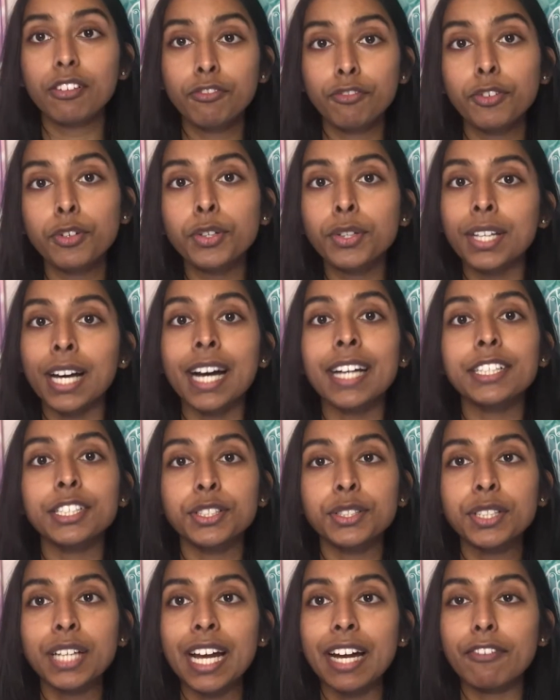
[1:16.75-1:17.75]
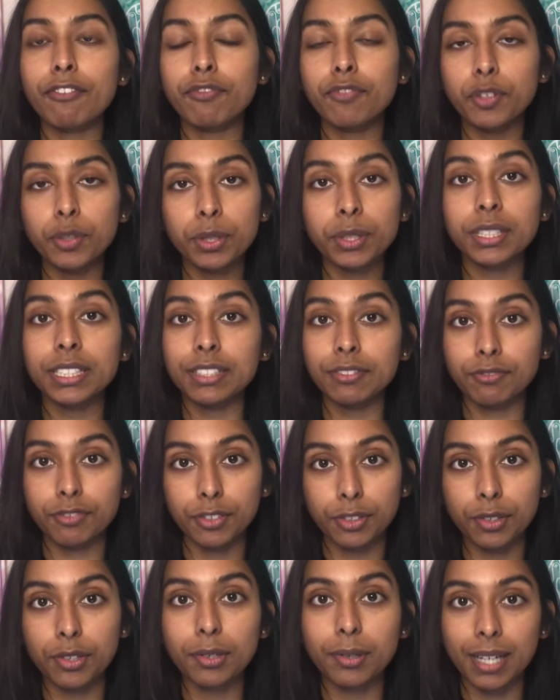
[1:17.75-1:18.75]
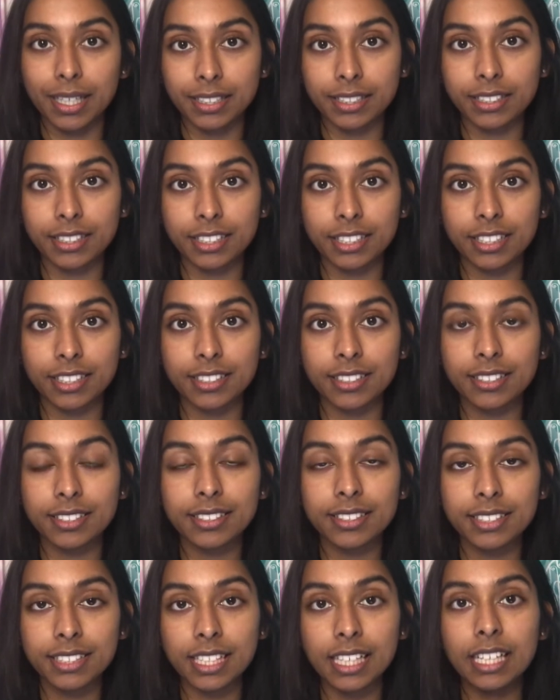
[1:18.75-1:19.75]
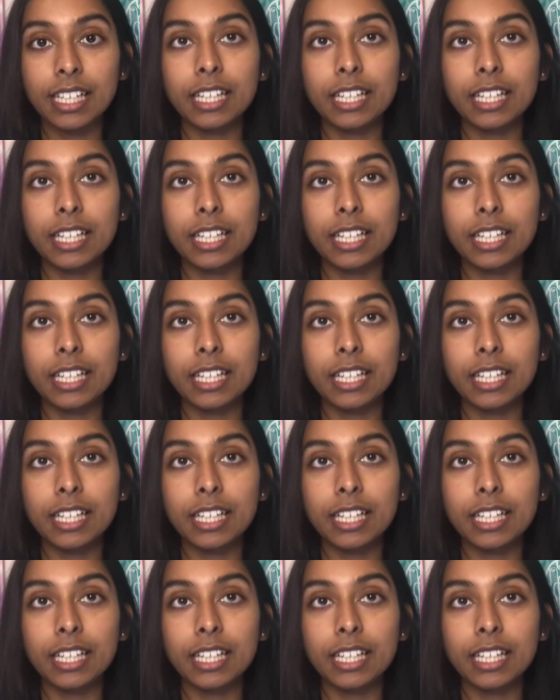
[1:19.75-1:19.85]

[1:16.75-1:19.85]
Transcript: for that you get 44 questions